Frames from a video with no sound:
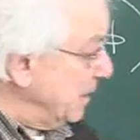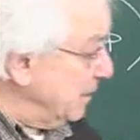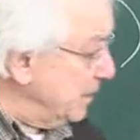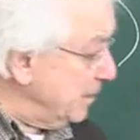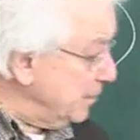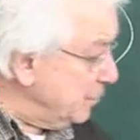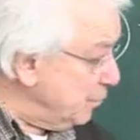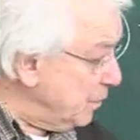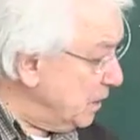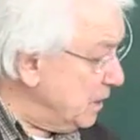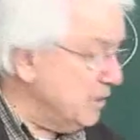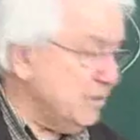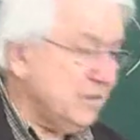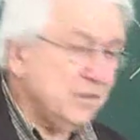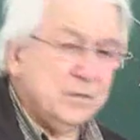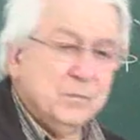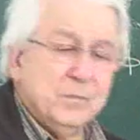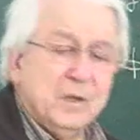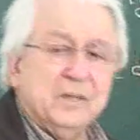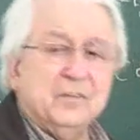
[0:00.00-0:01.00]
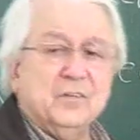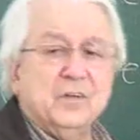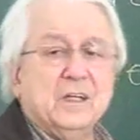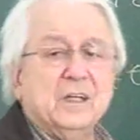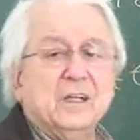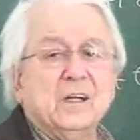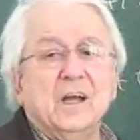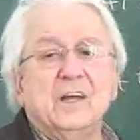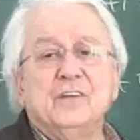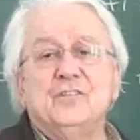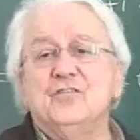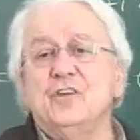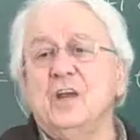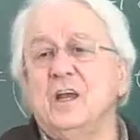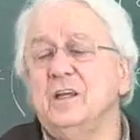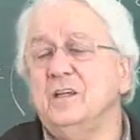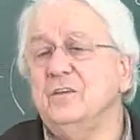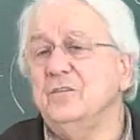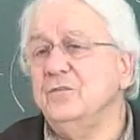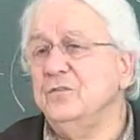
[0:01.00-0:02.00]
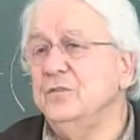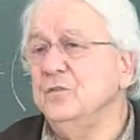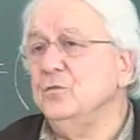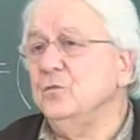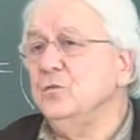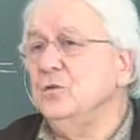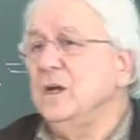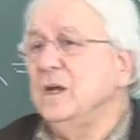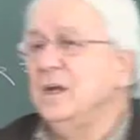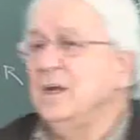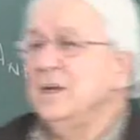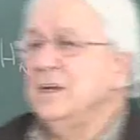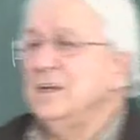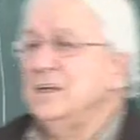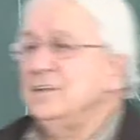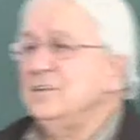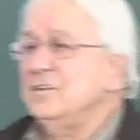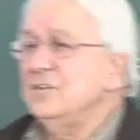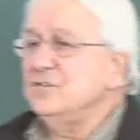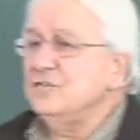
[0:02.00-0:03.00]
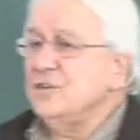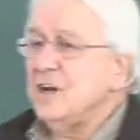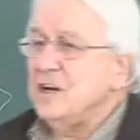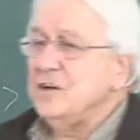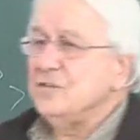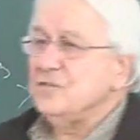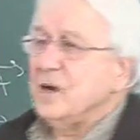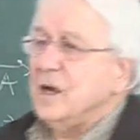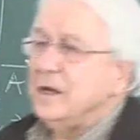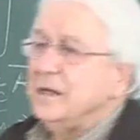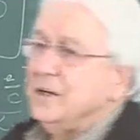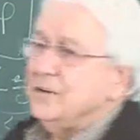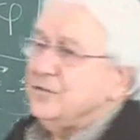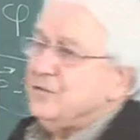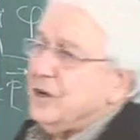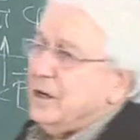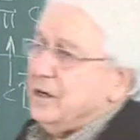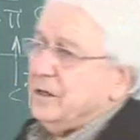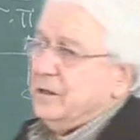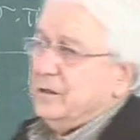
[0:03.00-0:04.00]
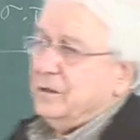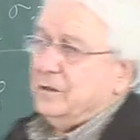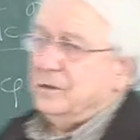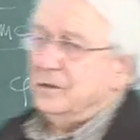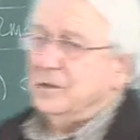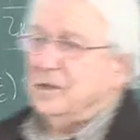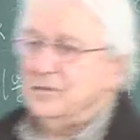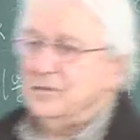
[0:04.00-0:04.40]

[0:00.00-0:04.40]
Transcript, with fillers: and this one is symmetric in ij. If you interchange i and j, it